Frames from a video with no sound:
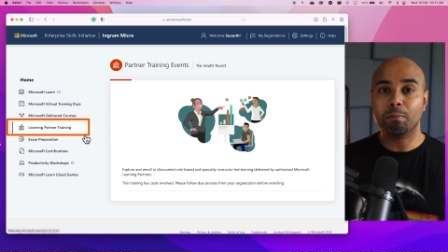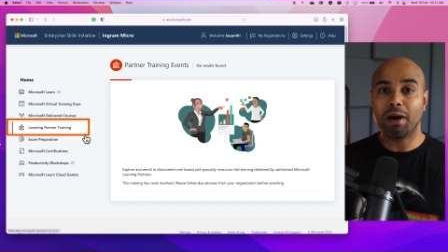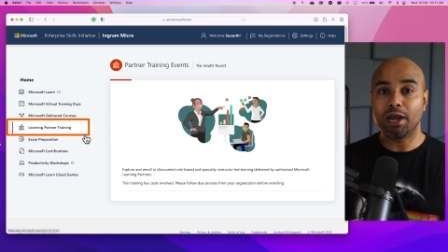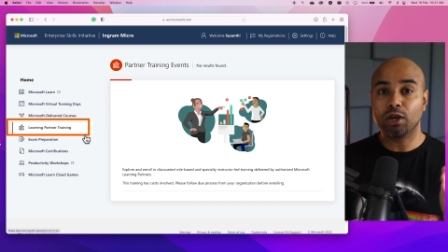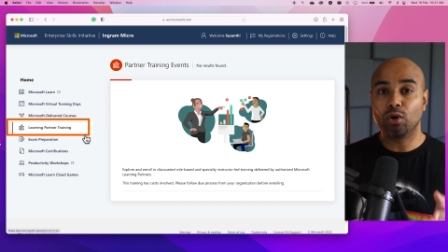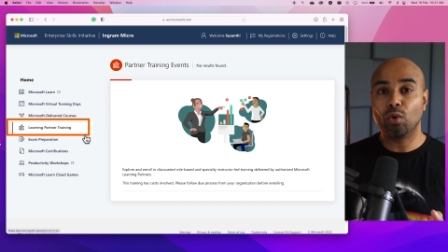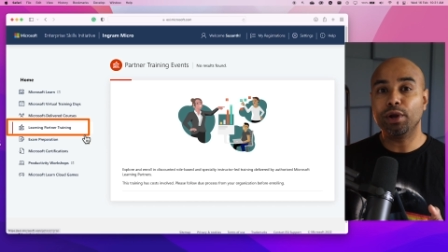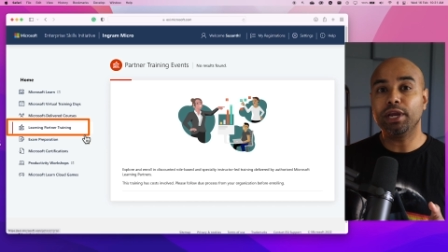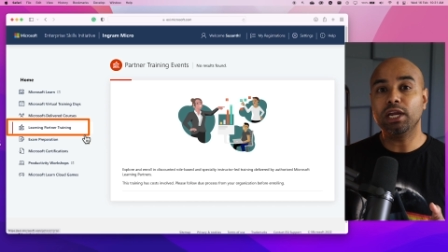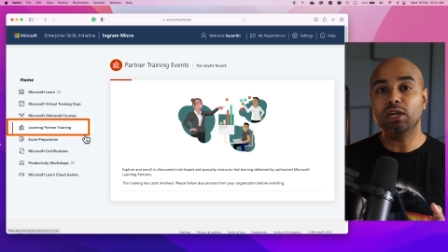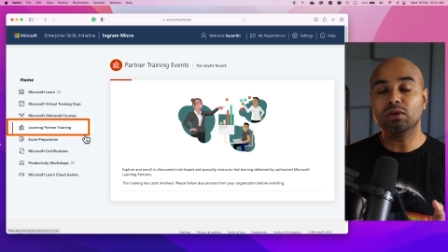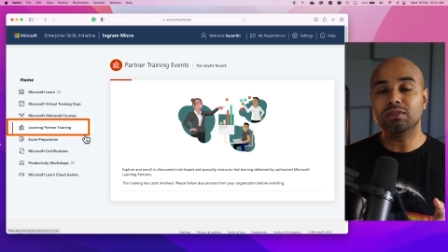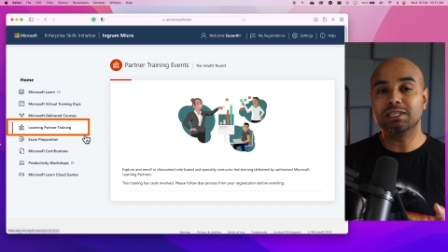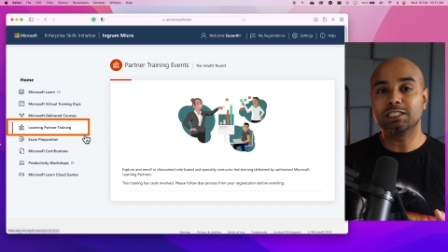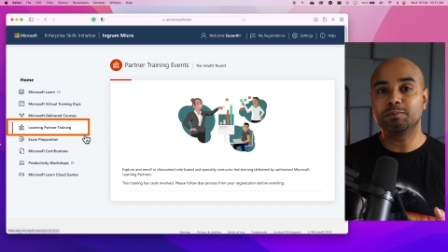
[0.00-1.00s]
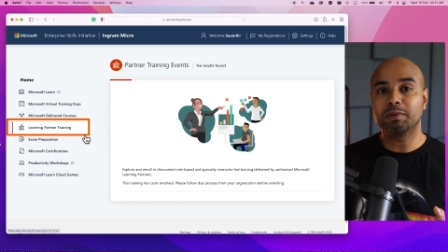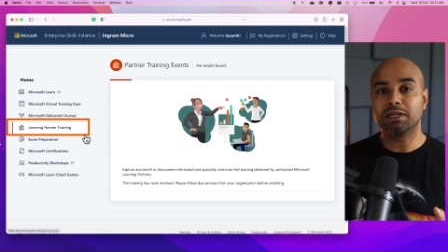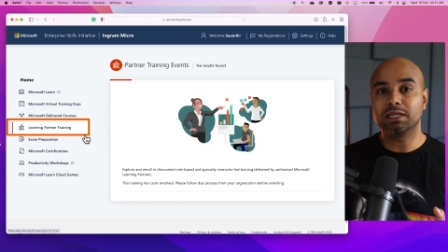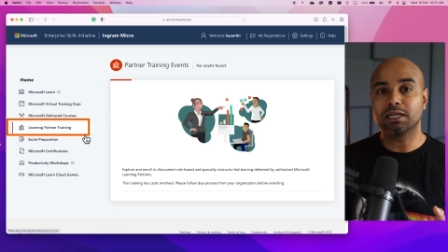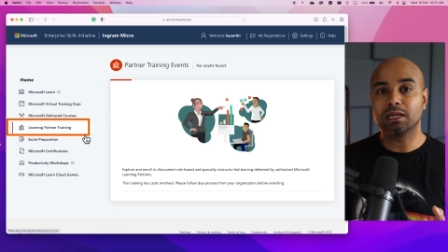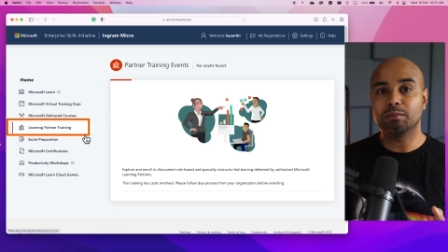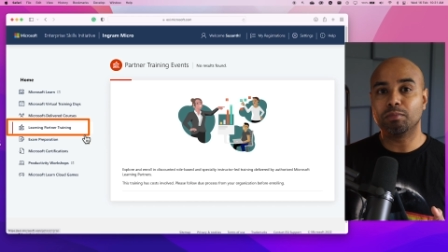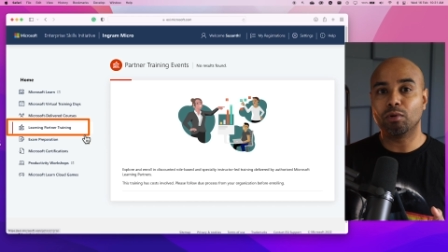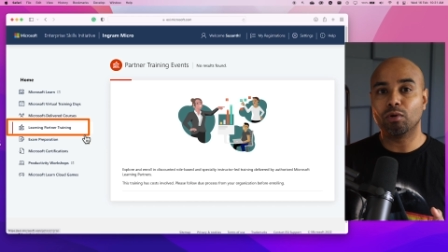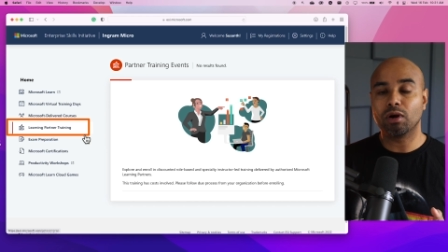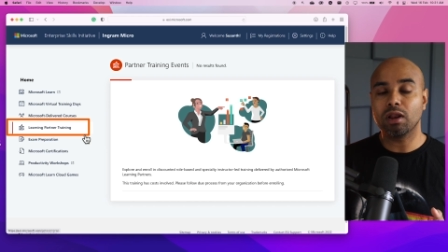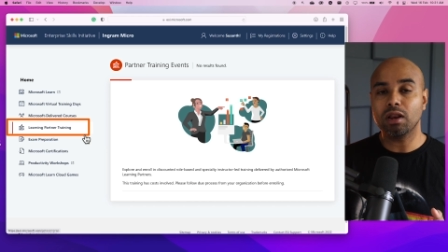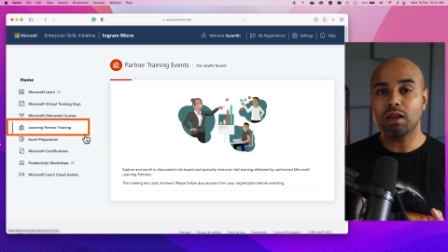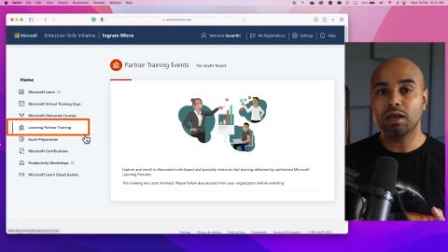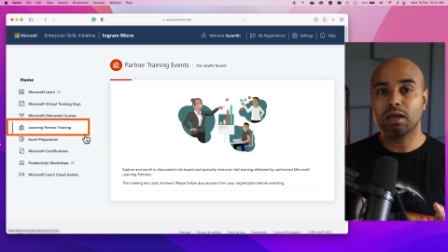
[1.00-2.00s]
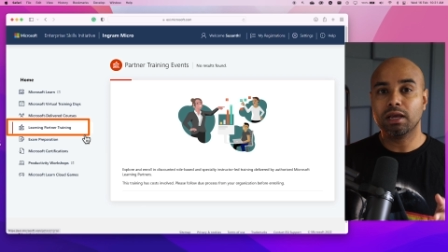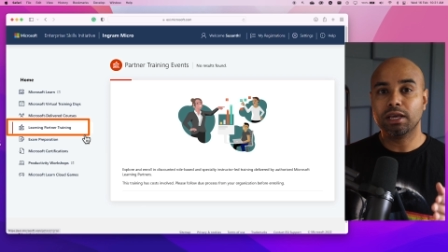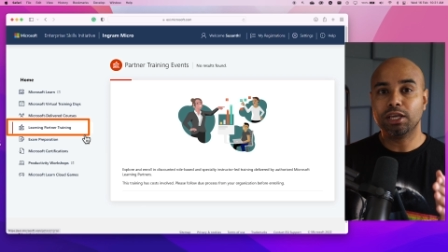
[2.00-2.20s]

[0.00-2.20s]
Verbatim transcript: By going into this particular portal,